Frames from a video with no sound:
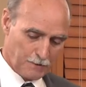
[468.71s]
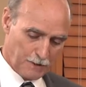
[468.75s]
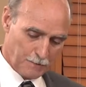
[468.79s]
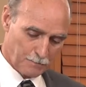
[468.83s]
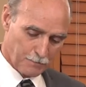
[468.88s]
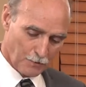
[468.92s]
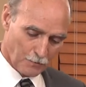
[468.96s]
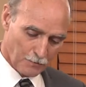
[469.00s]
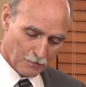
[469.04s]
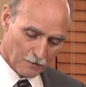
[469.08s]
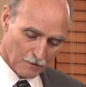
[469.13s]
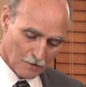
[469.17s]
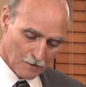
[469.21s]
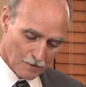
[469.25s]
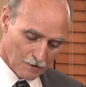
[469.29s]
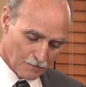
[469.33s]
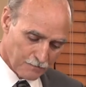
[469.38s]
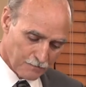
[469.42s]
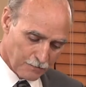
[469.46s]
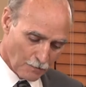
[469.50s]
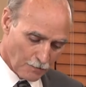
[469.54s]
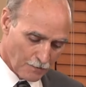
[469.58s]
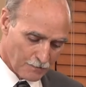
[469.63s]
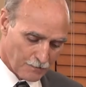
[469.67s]
people
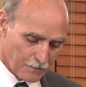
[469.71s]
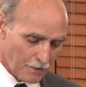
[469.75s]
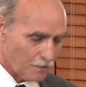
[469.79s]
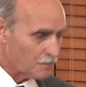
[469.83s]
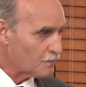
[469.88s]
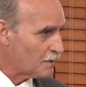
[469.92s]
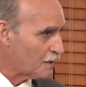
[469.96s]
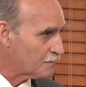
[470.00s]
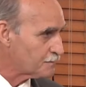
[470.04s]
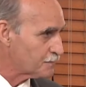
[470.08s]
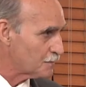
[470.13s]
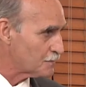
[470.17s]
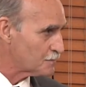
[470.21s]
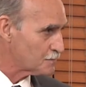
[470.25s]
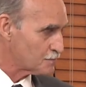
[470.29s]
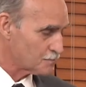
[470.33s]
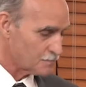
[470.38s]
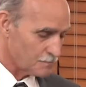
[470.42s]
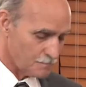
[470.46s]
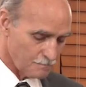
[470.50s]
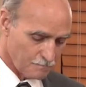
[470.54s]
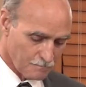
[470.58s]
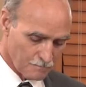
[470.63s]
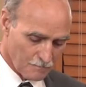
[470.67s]
for their efforts.